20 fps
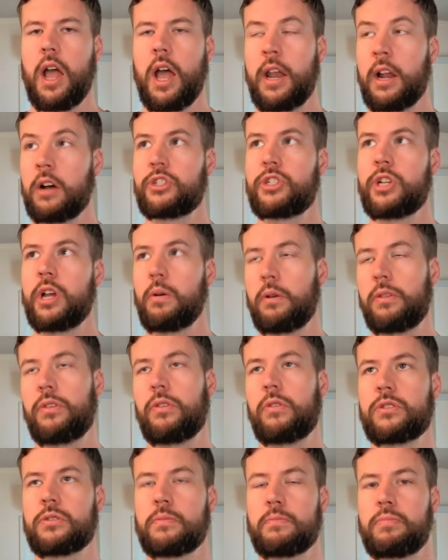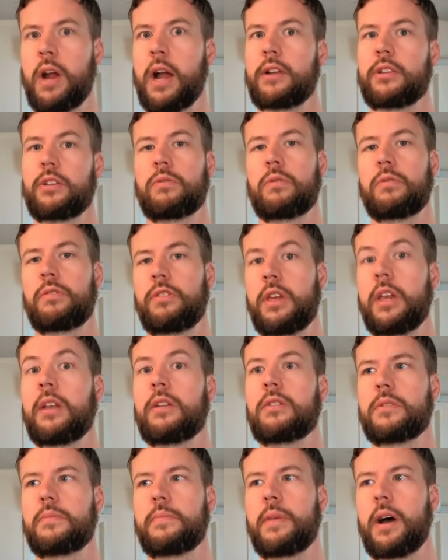And I'll share with you some practical
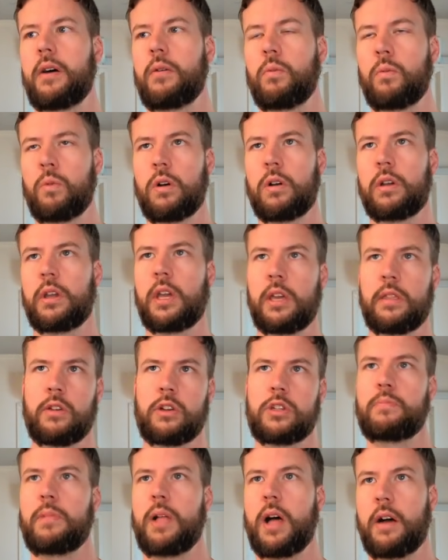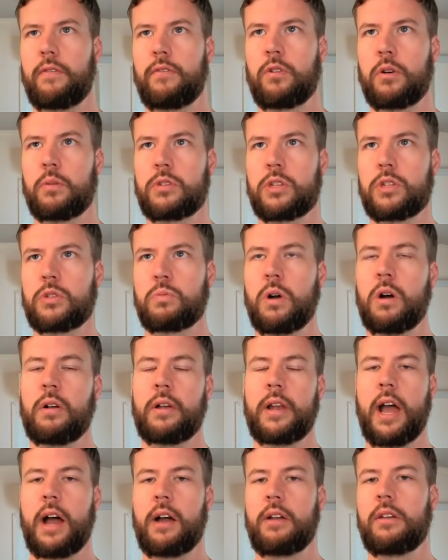things about working in those platforms as well,
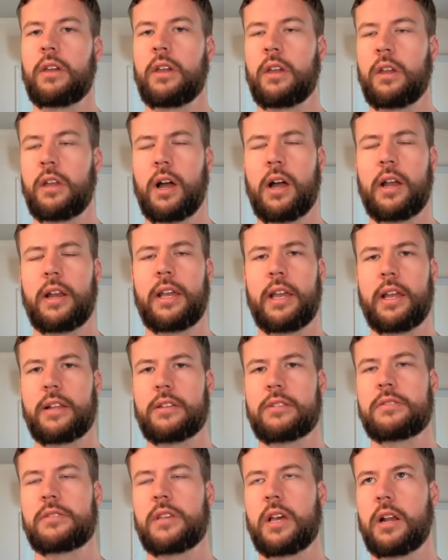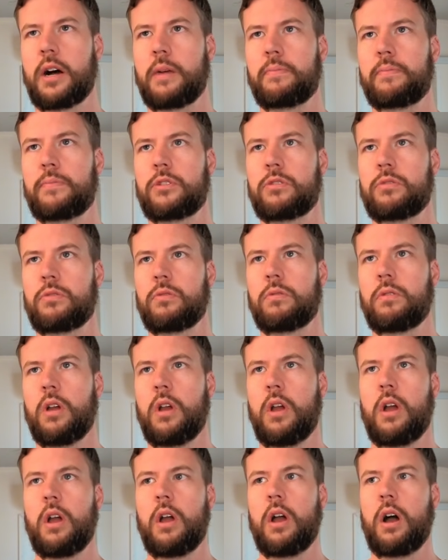and how you can kind of get it set up to
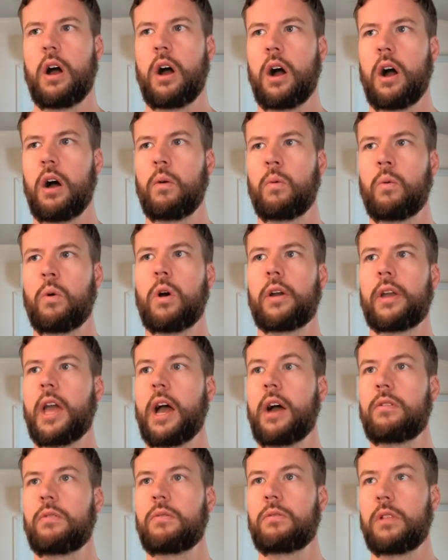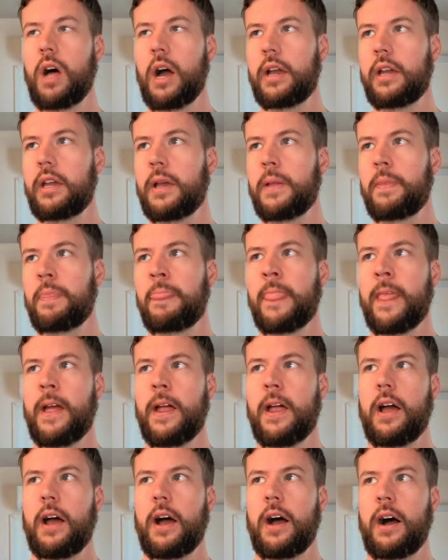work how you like it.
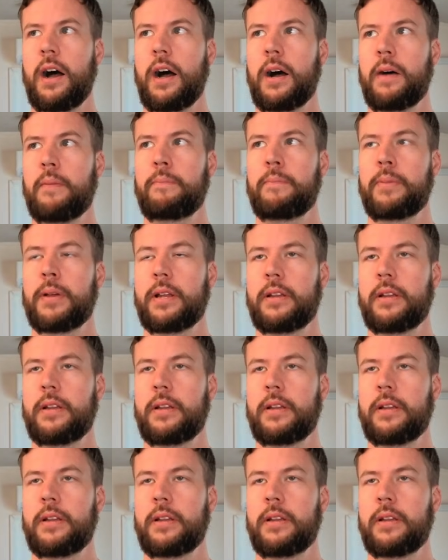But